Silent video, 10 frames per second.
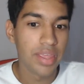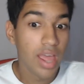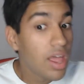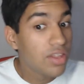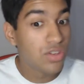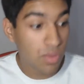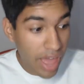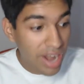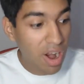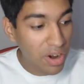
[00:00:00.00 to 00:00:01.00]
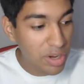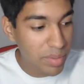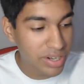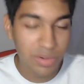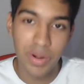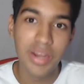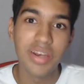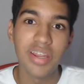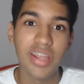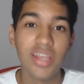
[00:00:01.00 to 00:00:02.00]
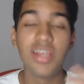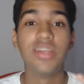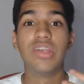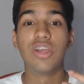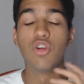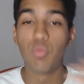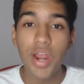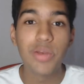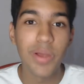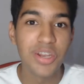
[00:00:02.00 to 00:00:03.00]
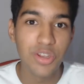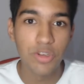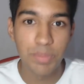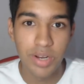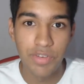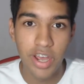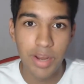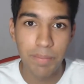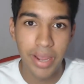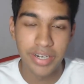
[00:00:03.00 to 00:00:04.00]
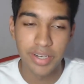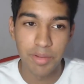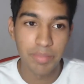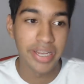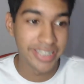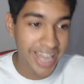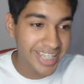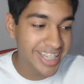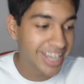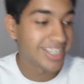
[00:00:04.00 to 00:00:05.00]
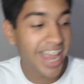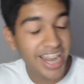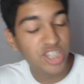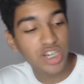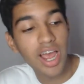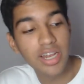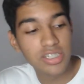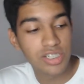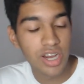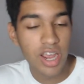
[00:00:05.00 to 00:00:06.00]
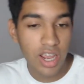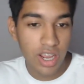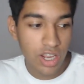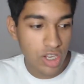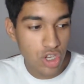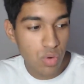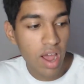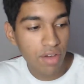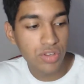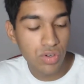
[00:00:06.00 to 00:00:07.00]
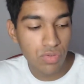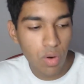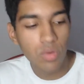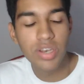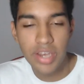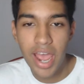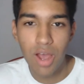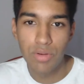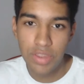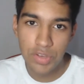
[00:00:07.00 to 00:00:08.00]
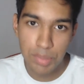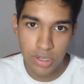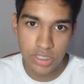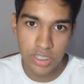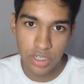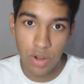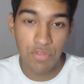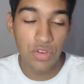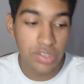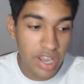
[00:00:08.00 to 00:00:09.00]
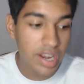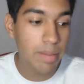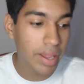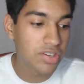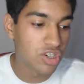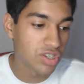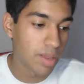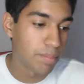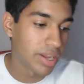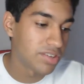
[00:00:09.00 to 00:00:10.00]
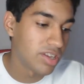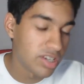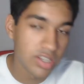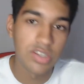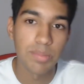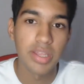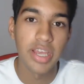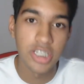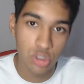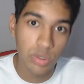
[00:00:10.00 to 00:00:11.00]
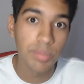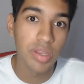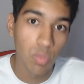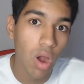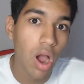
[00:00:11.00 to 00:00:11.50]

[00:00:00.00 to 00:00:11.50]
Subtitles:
So that argument, right, is a great way to use pre-fiat impacting, because that says, hey, judge, you have to vote down this person. You have to send a message to them because they did something extremely wrong.